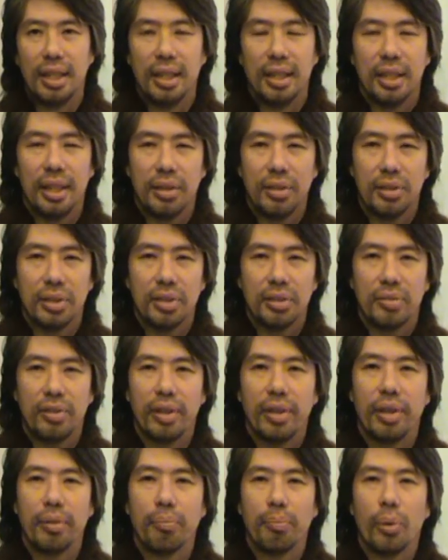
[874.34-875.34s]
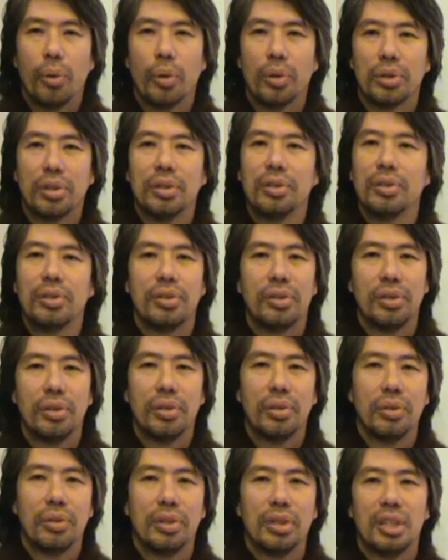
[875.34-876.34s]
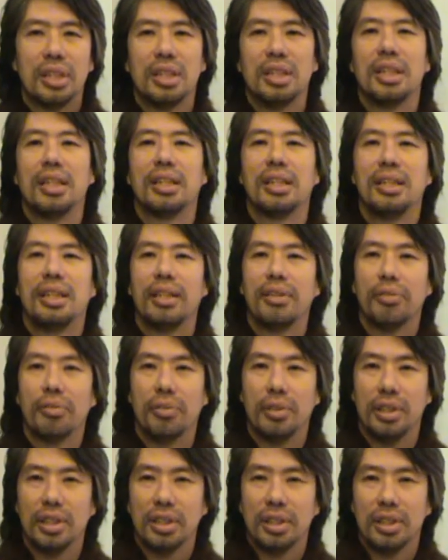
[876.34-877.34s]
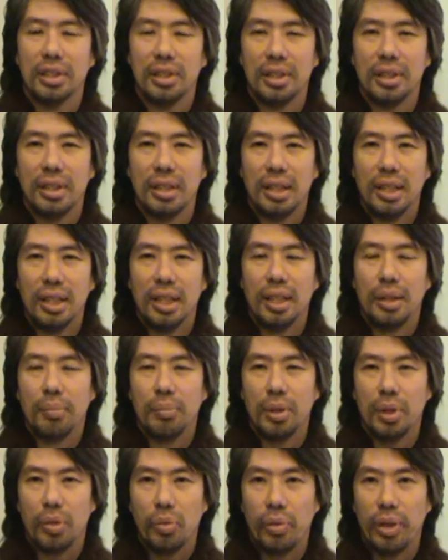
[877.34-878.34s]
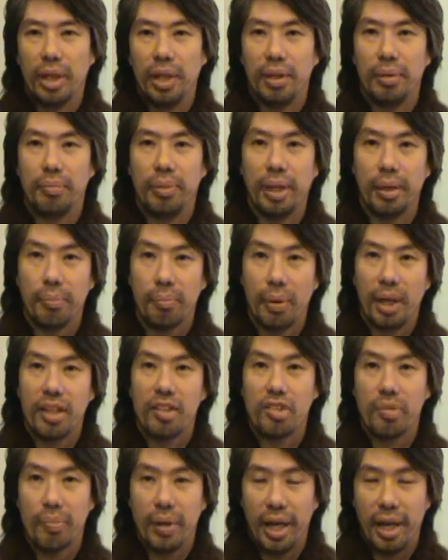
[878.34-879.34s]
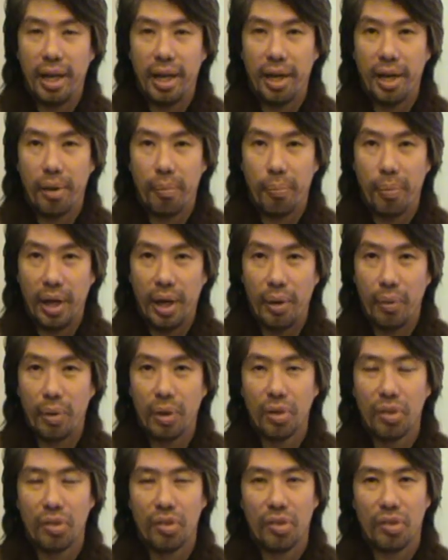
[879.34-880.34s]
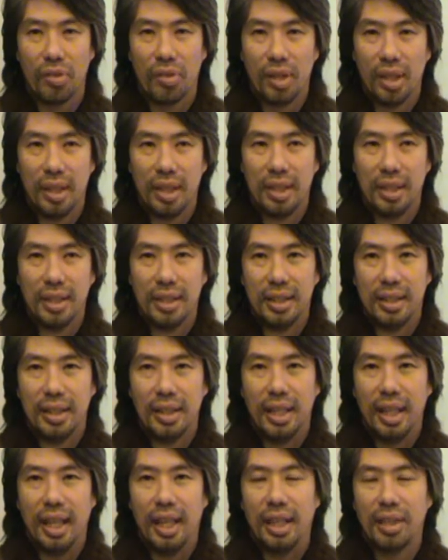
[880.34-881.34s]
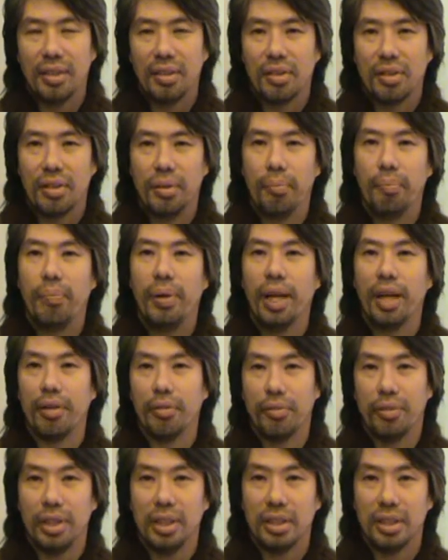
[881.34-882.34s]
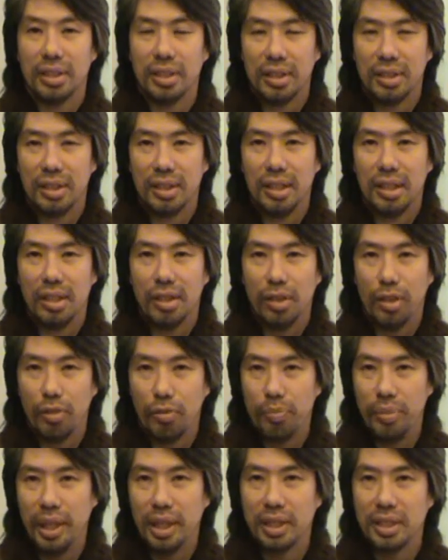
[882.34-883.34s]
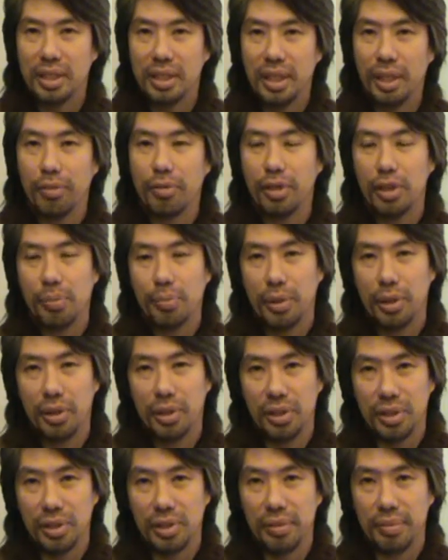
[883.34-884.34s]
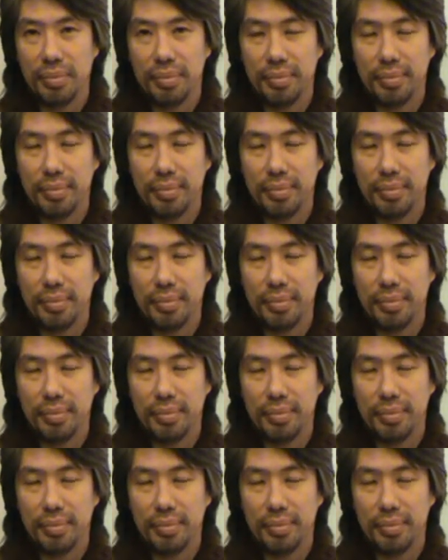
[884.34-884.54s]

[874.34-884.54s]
And here it is very important to see the difference between being blessed by higher powers and the benefits of being a selfish person.